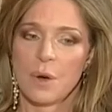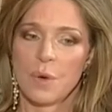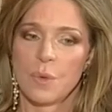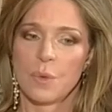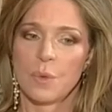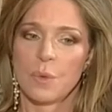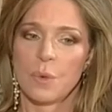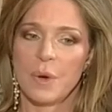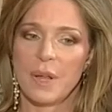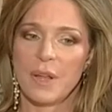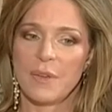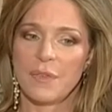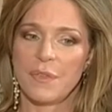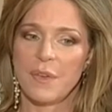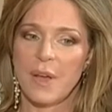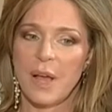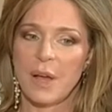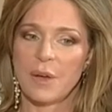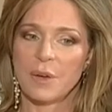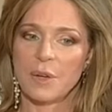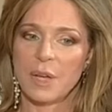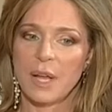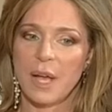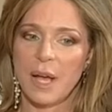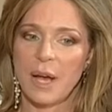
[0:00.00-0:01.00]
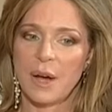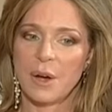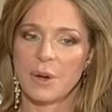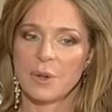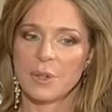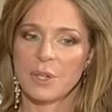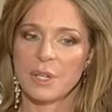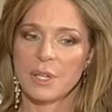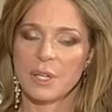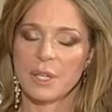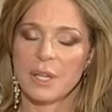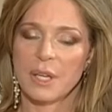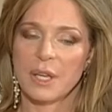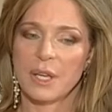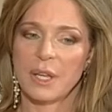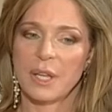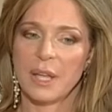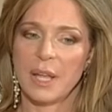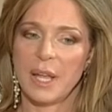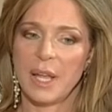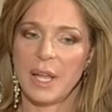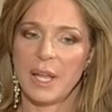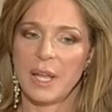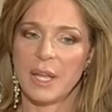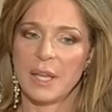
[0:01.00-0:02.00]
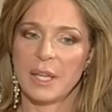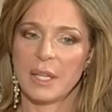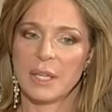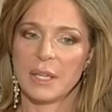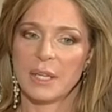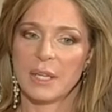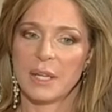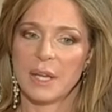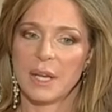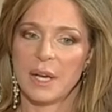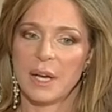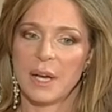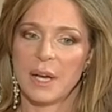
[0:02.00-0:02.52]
We found out in